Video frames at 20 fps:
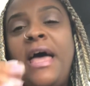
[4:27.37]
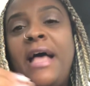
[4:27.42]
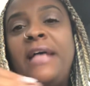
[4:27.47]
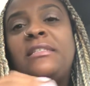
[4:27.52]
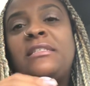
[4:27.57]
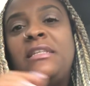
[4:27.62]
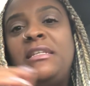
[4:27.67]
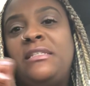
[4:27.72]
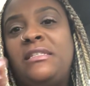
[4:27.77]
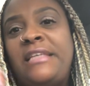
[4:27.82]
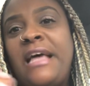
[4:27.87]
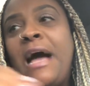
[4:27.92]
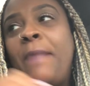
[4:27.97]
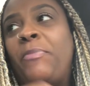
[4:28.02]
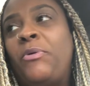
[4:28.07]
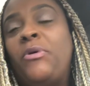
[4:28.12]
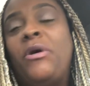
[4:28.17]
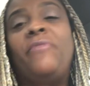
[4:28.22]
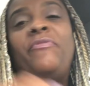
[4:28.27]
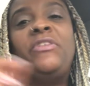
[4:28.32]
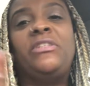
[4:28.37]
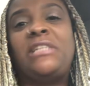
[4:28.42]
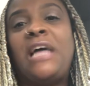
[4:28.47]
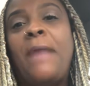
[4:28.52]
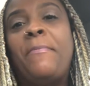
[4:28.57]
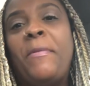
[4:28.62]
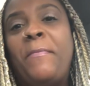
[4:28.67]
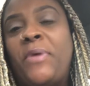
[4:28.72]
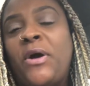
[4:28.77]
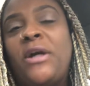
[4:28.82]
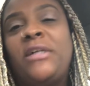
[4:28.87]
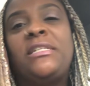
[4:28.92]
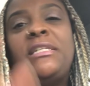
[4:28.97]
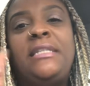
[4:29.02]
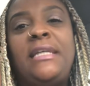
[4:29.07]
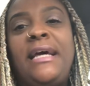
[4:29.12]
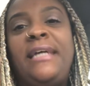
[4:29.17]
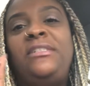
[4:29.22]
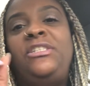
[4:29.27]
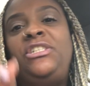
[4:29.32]
as an example of the type of
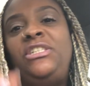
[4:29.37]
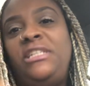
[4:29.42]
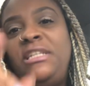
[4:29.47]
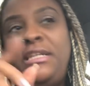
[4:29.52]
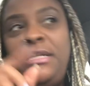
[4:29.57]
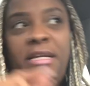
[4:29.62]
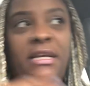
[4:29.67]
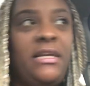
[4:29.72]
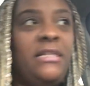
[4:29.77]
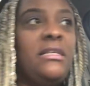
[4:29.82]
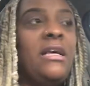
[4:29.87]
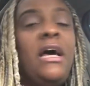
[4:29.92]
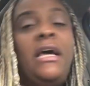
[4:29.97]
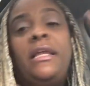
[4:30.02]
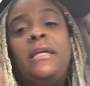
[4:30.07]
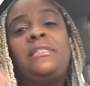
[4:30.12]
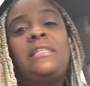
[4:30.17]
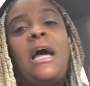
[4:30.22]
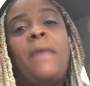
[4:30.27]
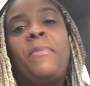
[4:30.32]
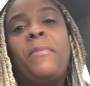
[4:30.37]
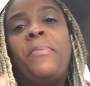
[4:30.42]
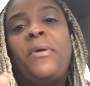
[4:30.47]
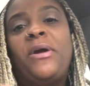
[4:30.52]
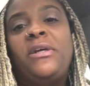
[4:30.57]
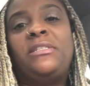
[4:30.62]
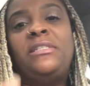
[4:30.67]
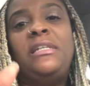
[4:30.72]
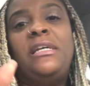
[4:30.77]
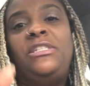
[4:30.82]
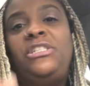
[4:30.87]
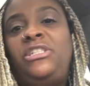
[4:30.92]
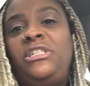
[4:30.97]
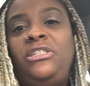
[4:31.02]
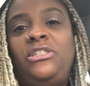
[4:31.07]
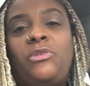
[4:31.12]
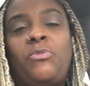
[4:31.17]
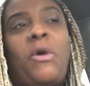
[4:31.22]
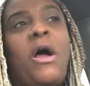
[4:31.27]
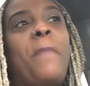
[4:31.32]
person that she is, the type of person that
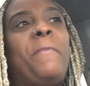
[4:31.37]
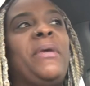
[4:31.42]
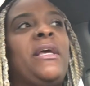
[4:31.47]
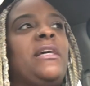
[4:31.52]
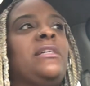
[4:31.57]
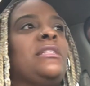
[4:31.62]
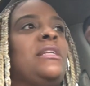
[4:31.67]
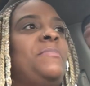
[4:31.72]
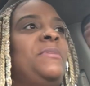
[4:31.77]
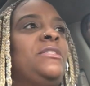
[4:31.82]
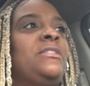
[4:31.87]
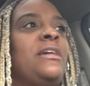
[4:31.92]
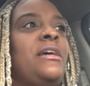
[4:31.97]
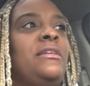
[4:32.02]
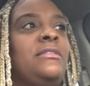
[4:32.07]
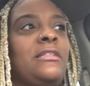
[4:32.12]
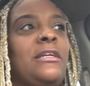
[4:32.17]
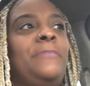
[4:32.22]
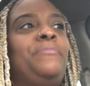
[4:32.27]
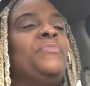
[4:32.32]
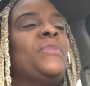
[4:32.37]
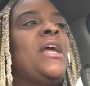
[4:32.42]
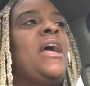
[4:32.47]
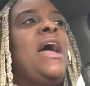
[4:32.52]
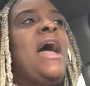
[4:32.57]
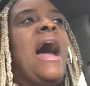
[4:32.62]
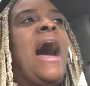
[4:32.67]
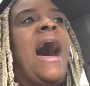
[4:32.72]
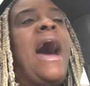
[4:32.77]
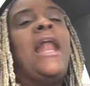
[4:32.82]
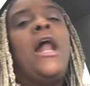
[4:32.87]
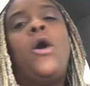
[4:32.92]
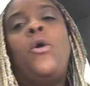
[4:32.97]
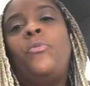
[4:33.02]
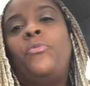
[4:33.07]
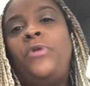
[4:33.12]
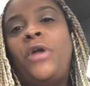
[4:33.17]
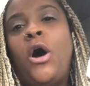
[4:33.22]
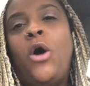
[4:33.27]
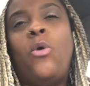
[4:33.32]
she's around. Because let me tell you something, I
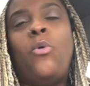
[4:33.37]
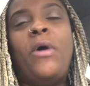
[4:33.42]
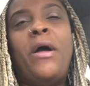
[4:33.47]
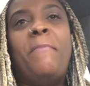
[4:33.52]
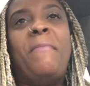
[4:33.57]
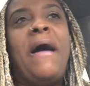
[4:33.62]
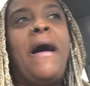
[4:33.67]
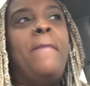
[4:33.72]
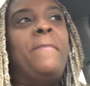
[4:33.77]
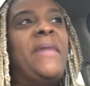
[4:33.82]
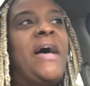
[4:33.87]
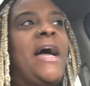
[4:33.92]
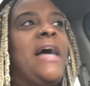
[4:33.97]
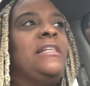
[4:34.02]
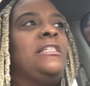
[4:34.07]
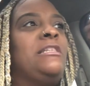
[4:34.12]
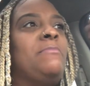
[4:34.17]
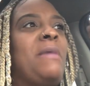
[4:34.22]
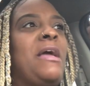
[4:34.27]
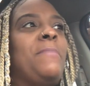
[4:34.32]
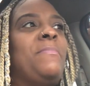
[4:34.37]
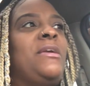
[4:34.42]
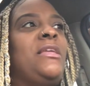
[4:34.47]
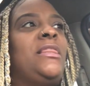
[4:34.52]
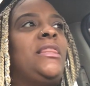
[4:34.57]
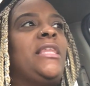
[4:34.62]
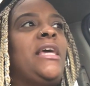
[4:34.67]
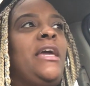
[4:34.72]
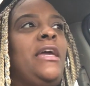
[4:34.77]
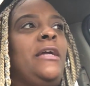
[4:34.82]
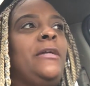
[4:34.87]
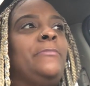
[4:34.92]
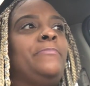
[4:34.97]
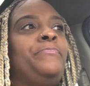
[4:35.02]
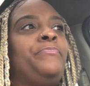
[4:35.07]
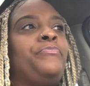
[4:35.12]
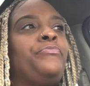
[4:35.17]
don't know in my mind to make me think.